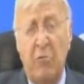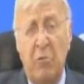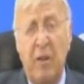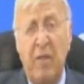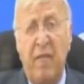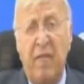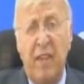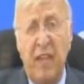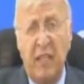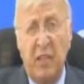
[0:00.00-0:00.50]
that
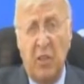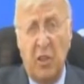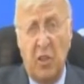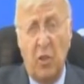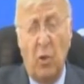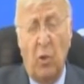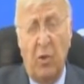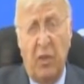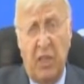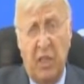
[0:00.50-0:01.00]

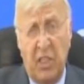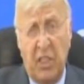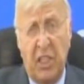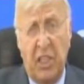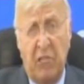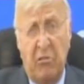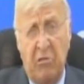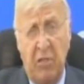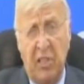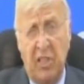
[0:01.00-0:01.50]
reveals all these
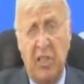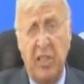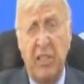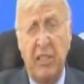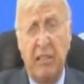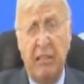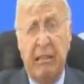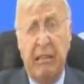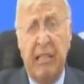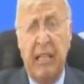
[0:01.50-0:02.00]

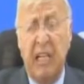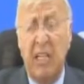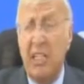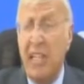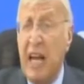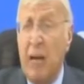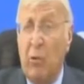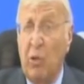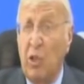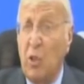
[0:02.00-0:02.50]
secrets
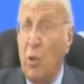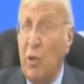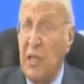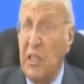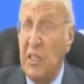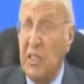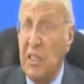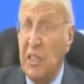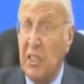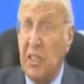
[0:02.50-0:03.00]
is now in
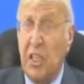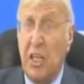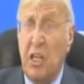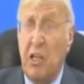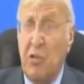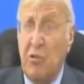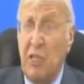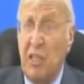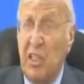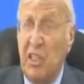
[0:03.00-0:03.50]
26
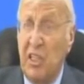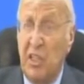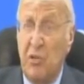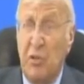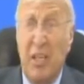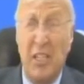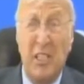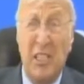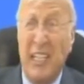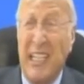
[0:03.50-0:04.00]
countries,
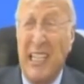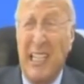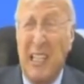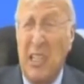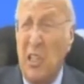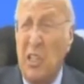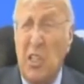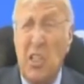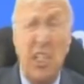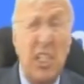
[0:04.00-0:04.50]

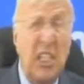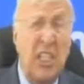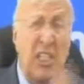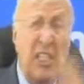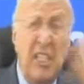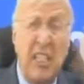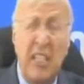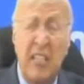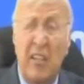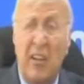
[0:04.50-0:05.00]
translated into
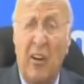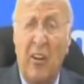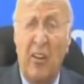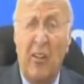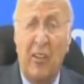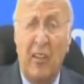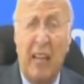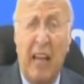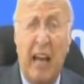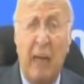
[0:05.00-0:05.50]
16
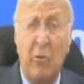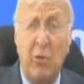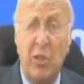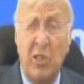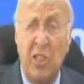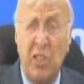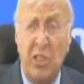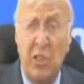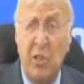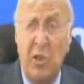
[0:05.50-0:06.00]
other
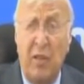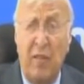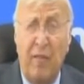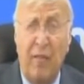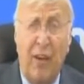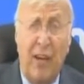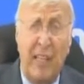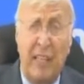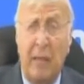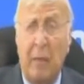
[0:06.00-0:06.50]
languages. You
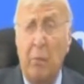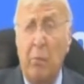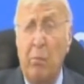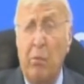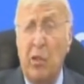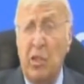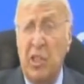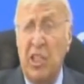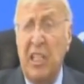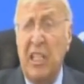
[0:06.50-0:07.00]
can find it in
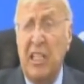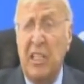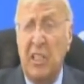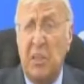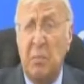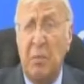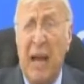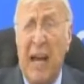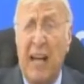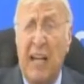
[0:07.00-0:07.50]

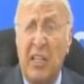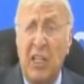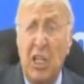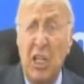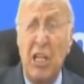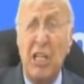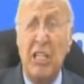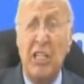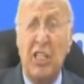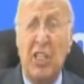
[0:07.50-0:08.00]
Portuguese,
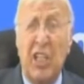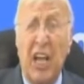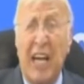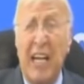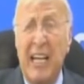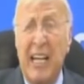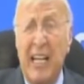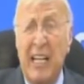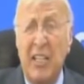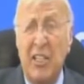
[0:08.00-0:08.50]
Spanish,
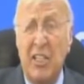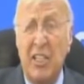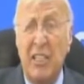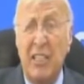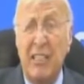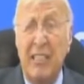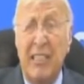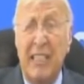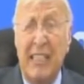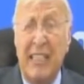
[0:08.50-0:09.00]

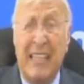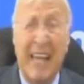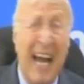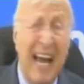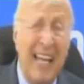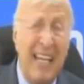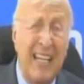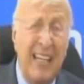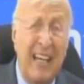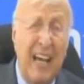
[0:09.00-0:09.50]
Chinese,
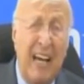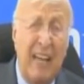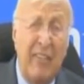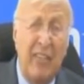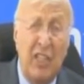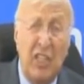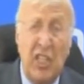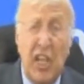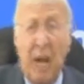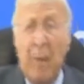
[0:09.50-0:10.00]
Italian. I
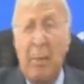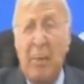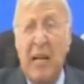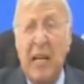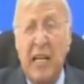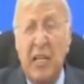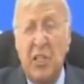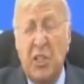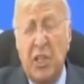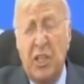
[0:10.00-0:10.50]
have the
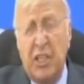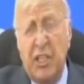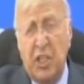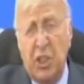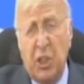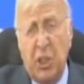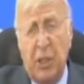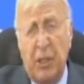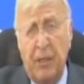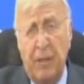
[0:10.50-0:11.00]
Japanese
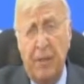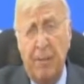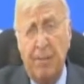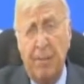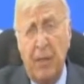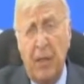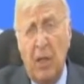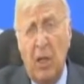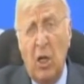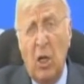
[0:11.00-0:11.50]
edition.
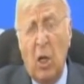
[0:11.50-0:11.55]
